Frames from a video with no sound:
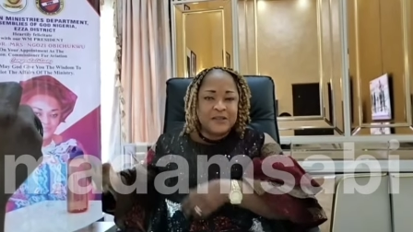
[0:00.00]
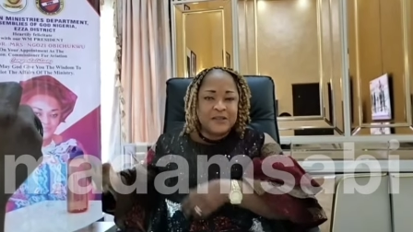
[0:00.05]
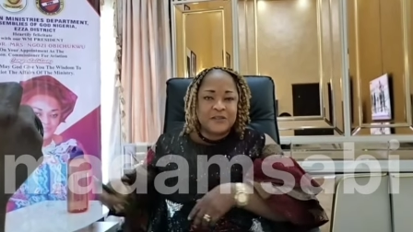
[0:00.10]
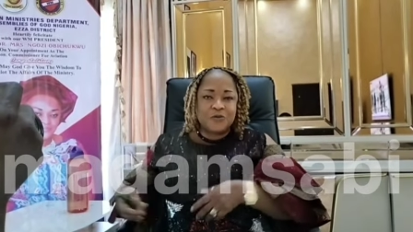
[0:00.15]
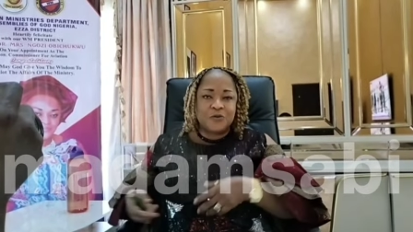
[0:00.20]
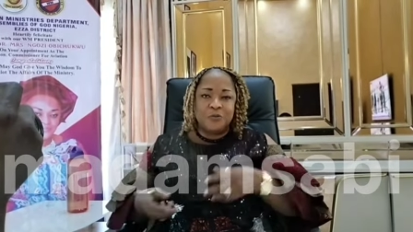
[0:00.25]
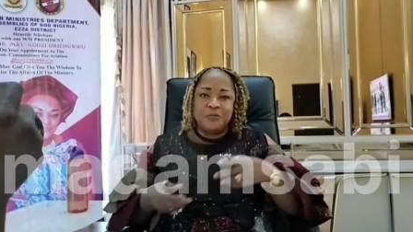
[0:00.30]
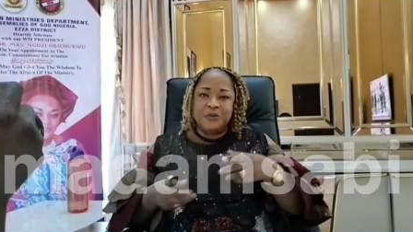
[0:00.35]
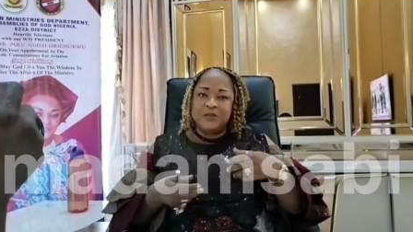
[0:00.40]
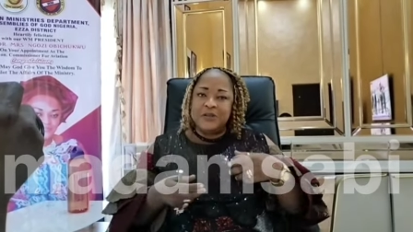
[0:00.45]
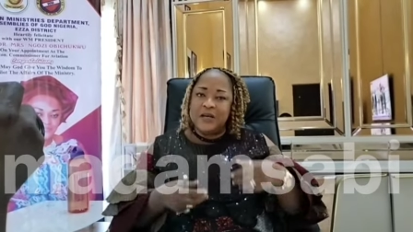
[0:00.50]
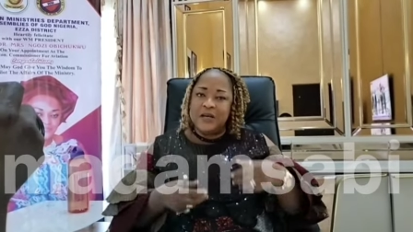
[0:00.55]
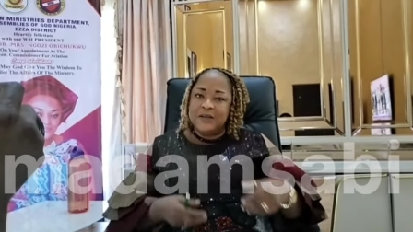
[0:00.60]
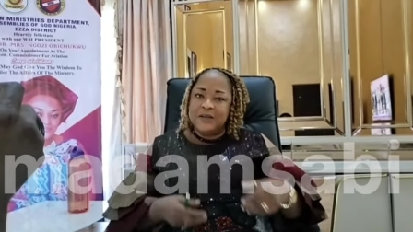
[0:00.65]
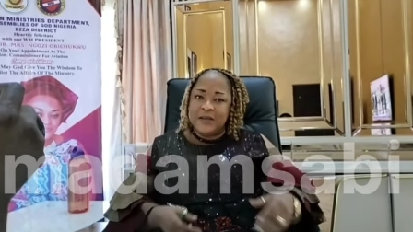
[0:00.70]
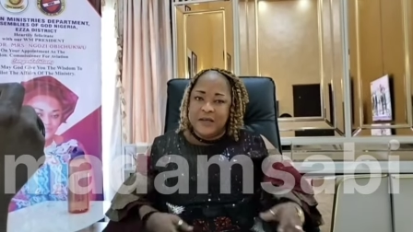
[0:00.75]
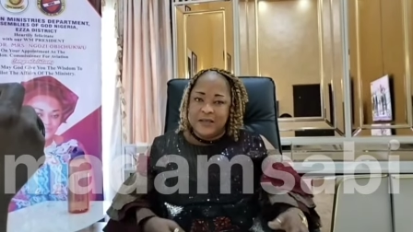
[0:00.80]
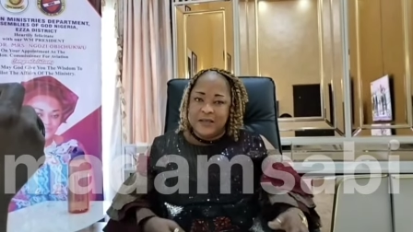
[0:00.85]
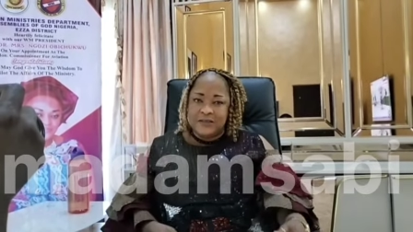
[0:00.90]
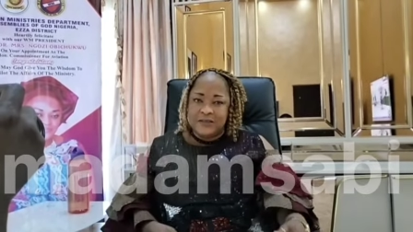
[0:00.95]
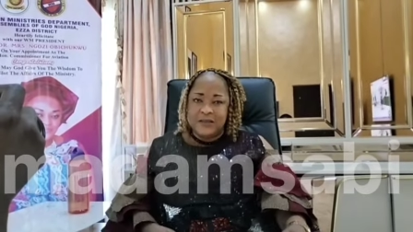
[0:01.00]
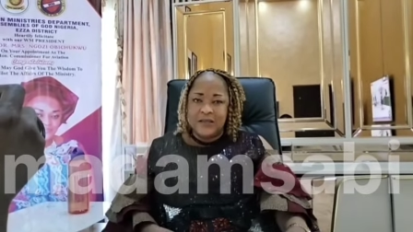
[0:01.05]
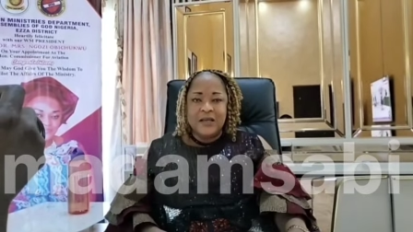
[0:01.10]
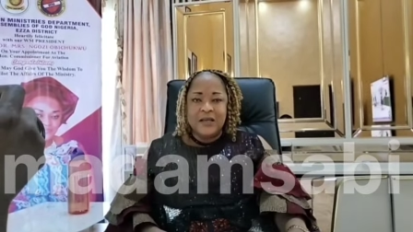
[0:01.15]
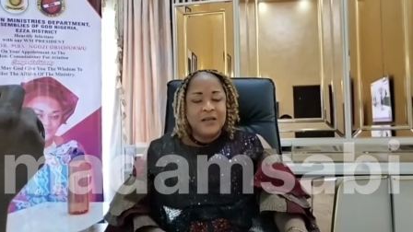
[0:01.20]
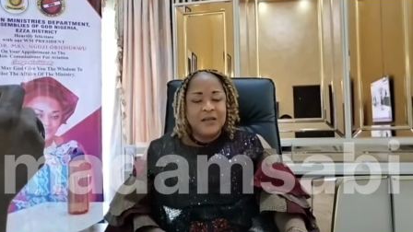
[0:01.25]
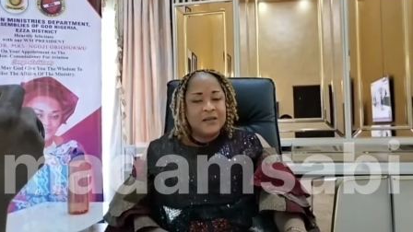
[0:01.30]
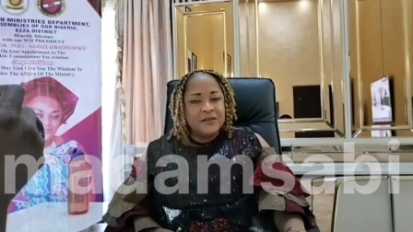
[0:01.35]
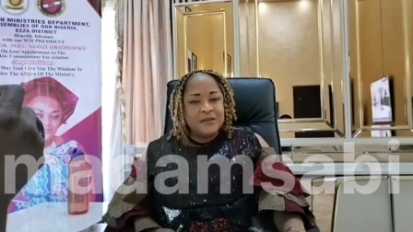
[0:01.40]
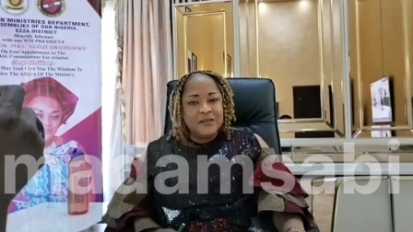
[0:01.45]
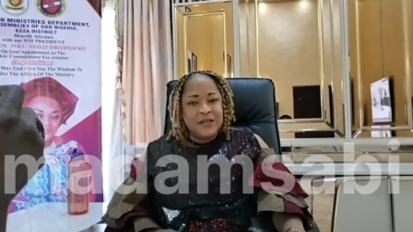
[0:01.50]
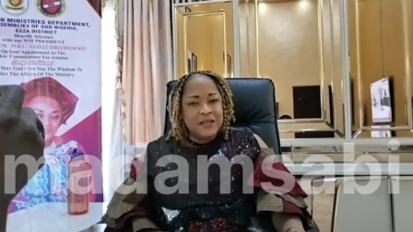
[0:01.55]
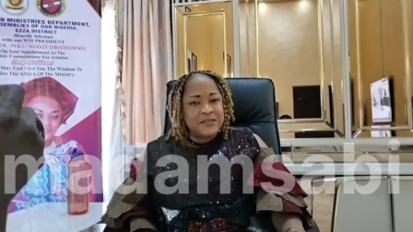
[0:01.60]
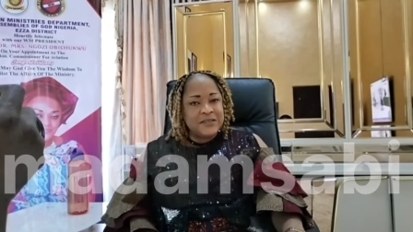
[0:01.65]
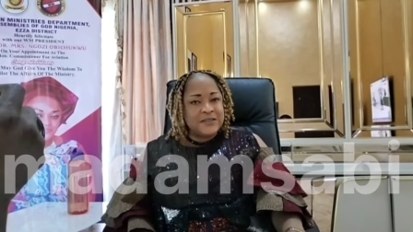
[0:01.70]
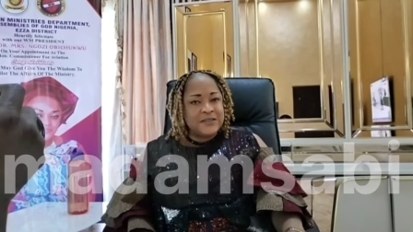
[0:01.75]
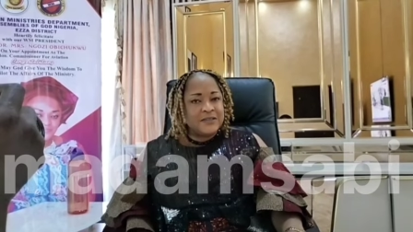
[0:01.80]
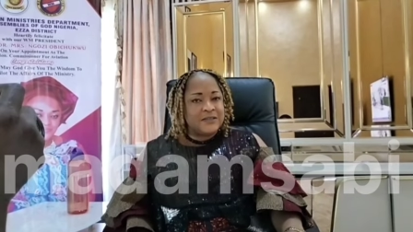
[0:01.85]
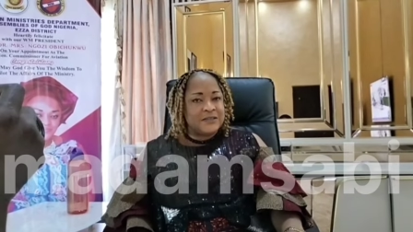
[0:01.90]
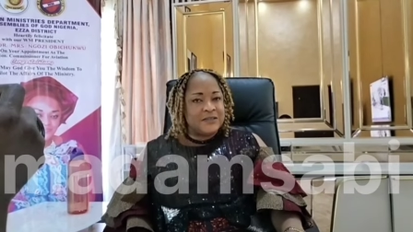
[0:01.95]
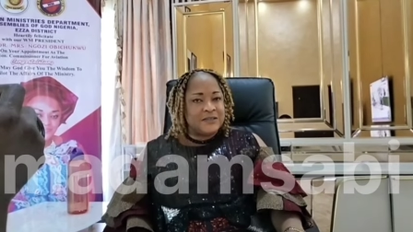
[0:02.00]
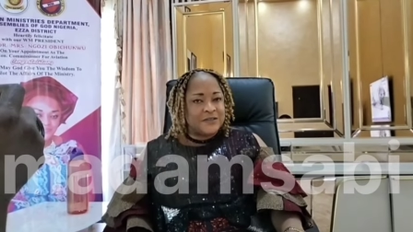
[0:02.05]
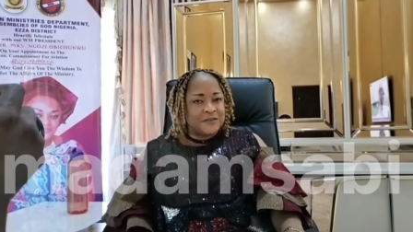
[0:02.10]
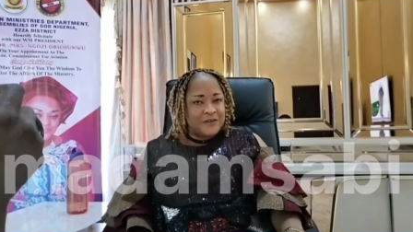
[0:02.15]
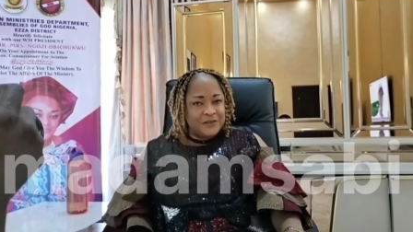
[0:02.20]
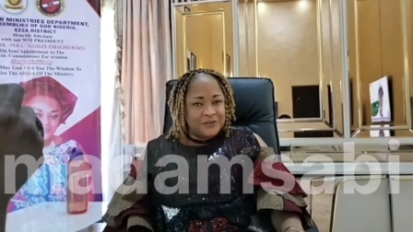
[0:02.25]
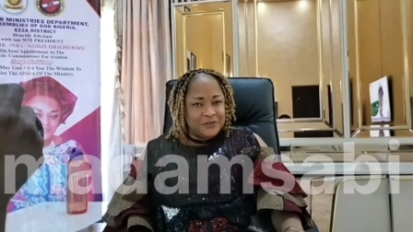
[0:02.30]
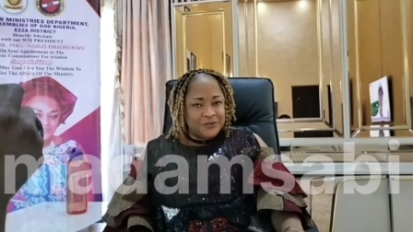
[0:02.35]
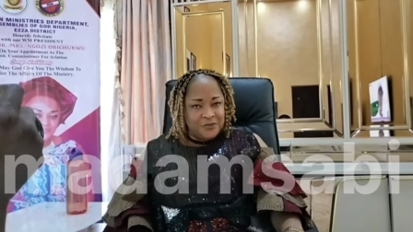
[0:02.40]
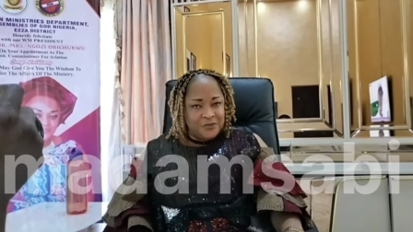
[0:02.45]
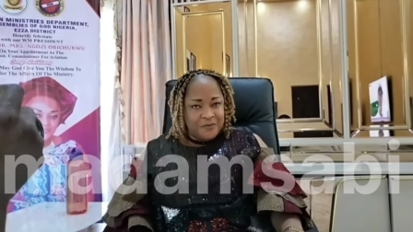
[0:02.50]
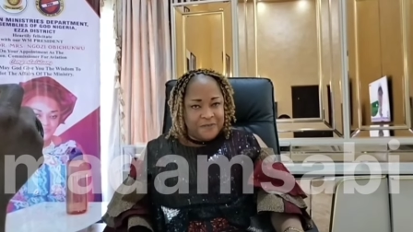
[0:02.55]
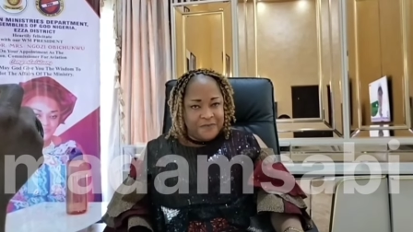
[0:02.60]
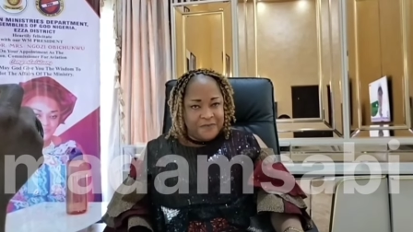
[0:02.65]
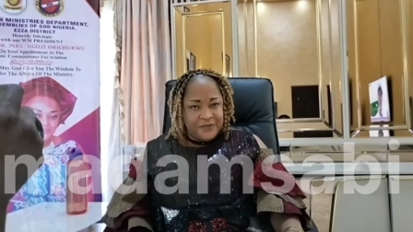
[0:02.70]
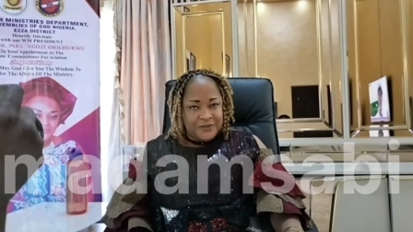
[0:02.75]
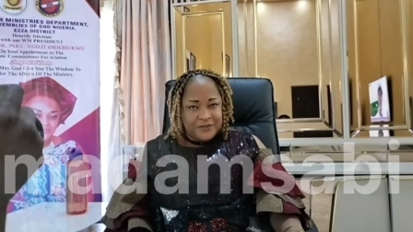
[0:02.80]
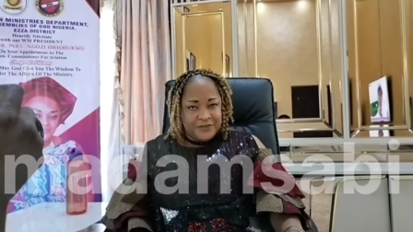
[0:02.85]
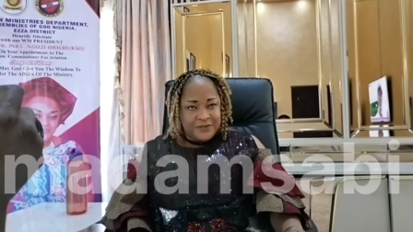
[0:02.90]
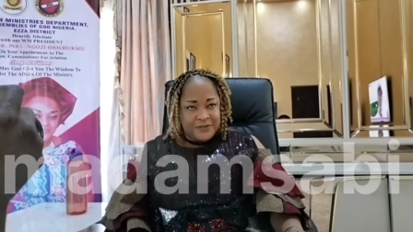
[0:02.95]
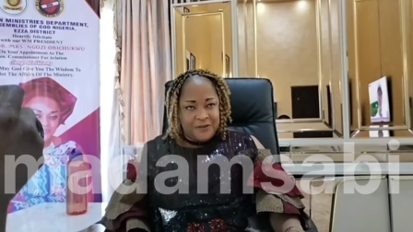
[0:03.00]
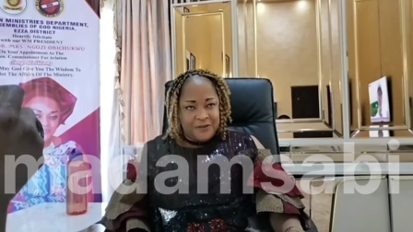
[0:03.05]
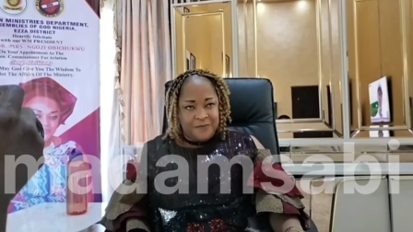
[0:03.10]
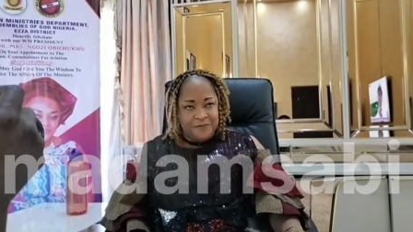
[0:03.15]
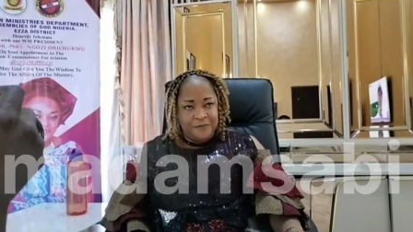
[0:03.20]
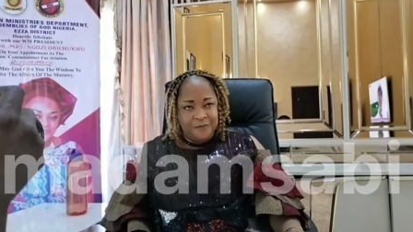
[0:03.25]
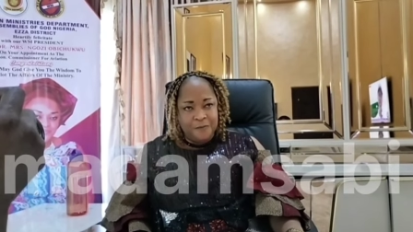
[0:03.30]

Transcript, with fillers: this, communal, that, that is destruction of itself.